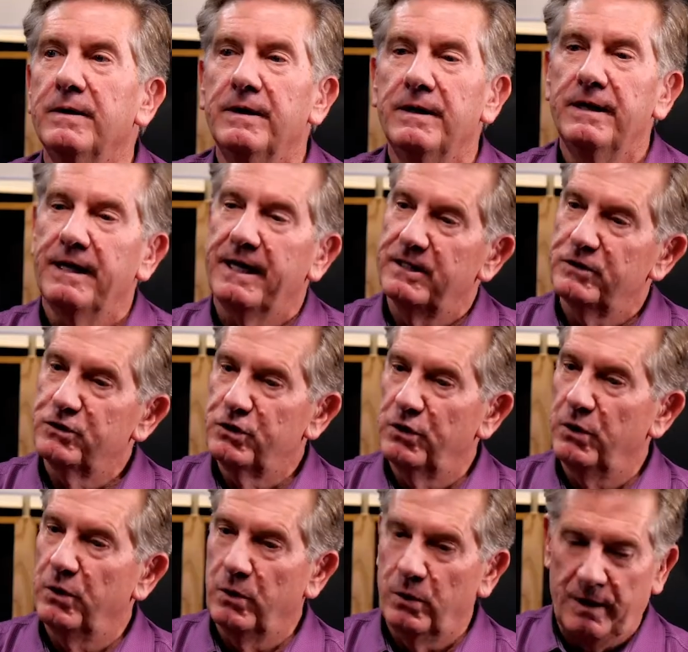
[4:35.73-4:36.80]
And
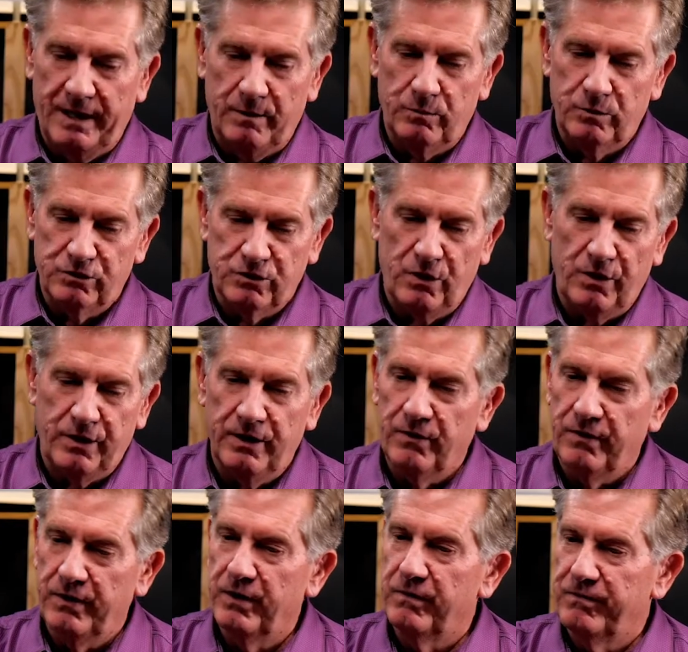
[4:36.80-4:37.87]
so I was on air
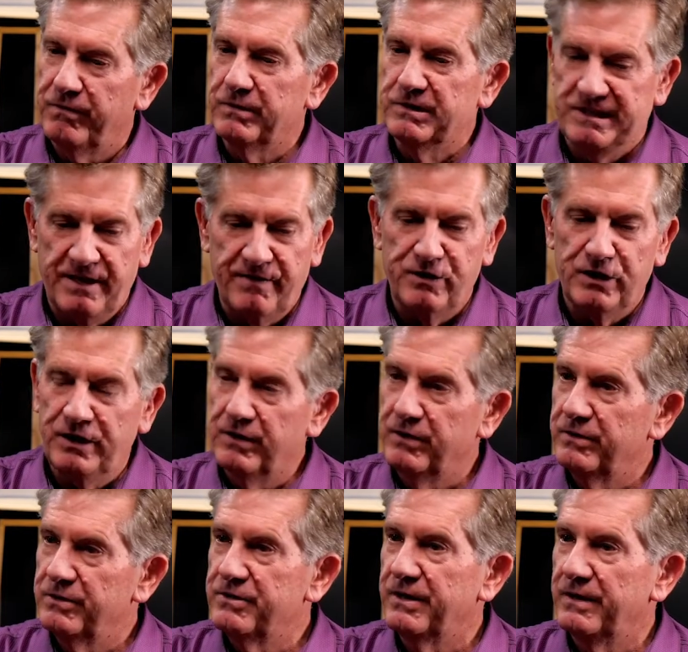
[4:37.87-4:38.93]
there for 7
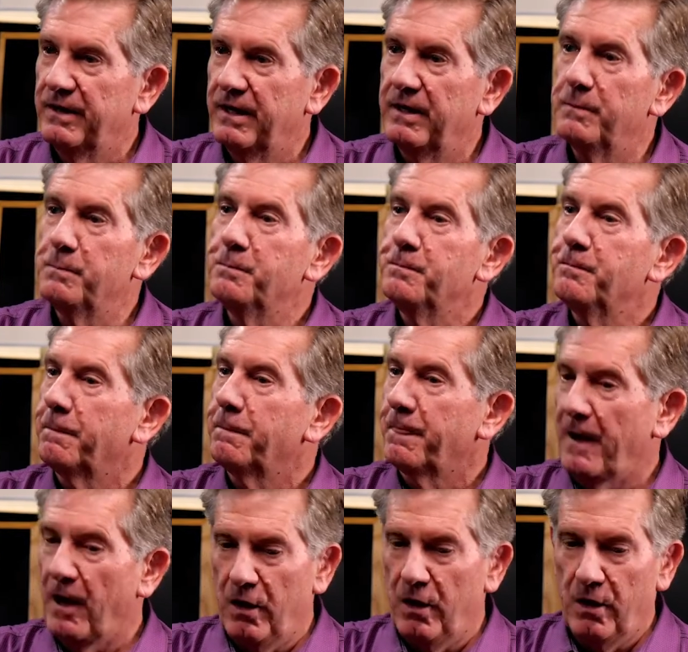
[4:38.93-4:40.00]
years, and then
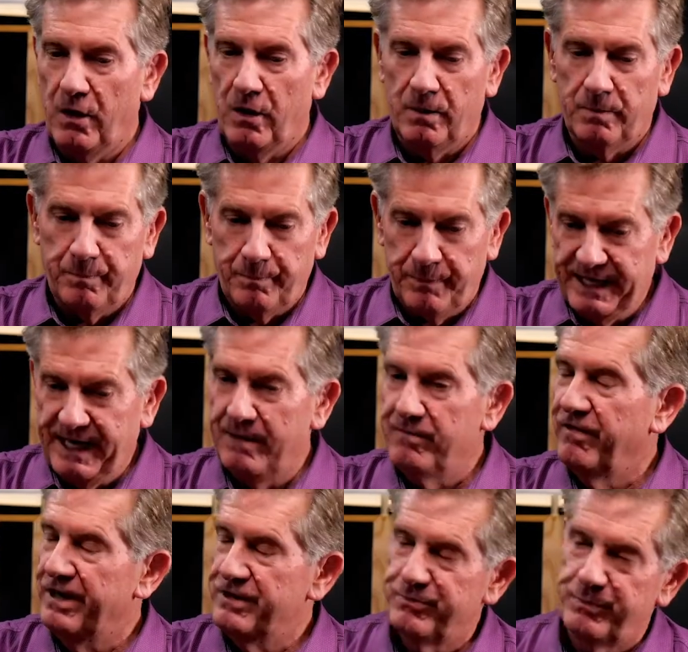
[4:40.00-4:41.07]
became
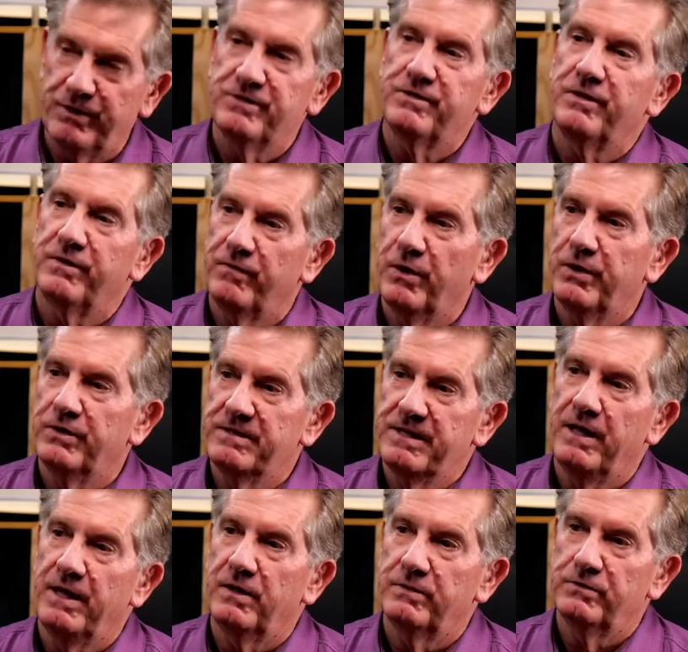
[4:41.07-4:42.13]
vice president of on-air
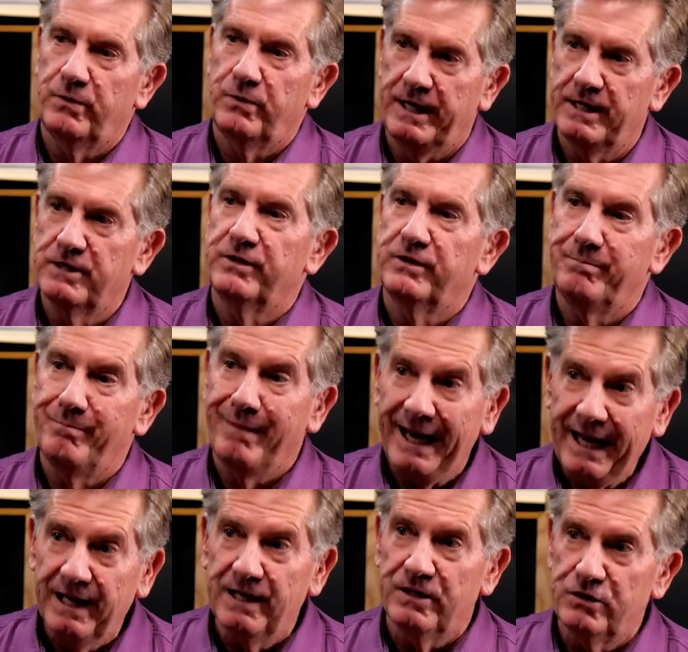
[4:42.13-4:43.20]
talent. So I actually
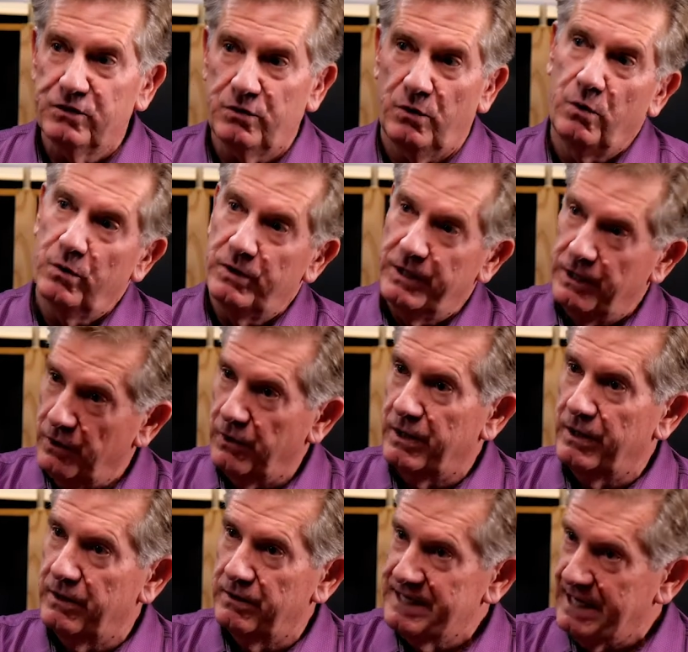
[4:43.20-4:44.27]
managed all the
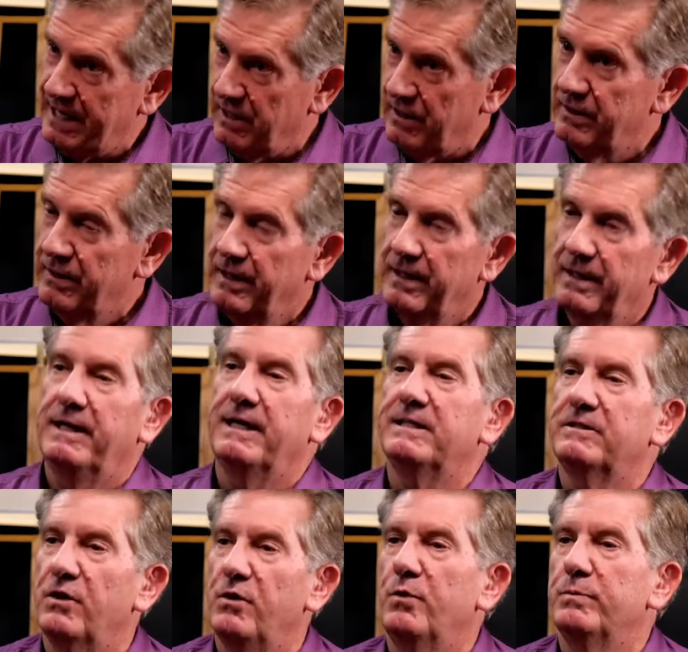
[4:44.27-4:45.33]
on-air talent at the
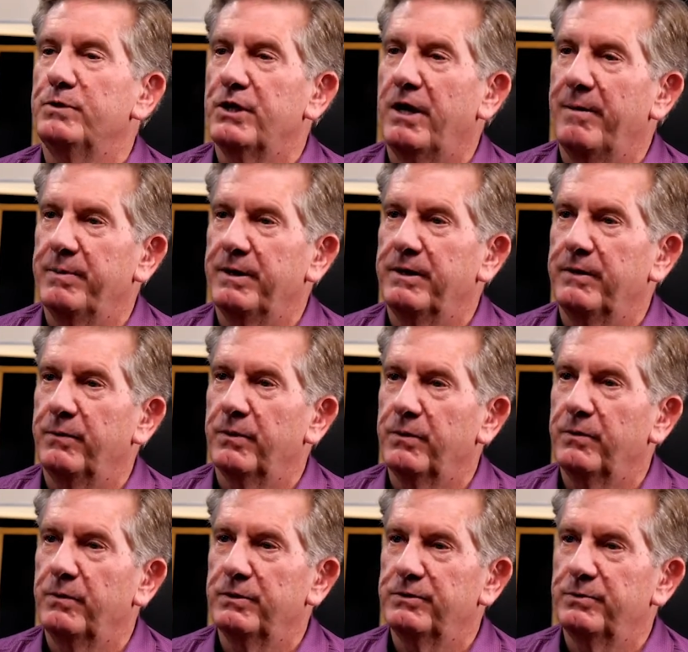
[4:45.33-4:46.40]
Home Shopping Network,
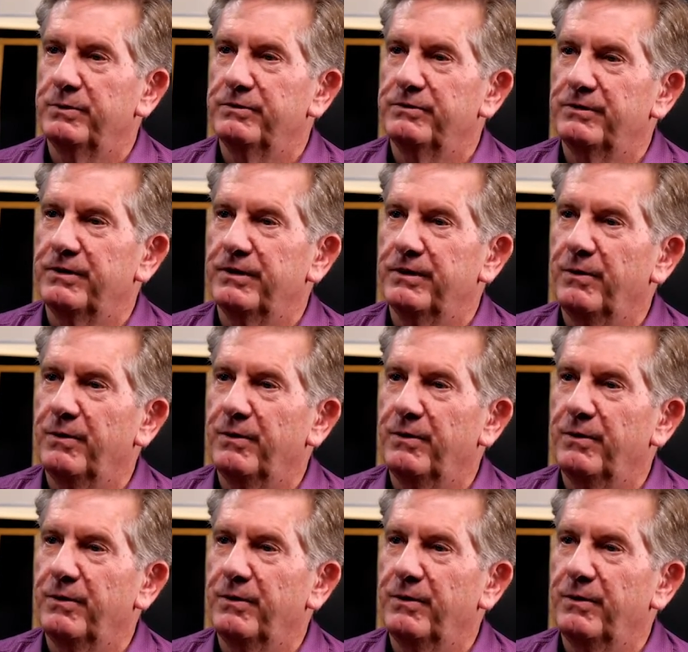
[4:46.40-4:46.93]
which was quite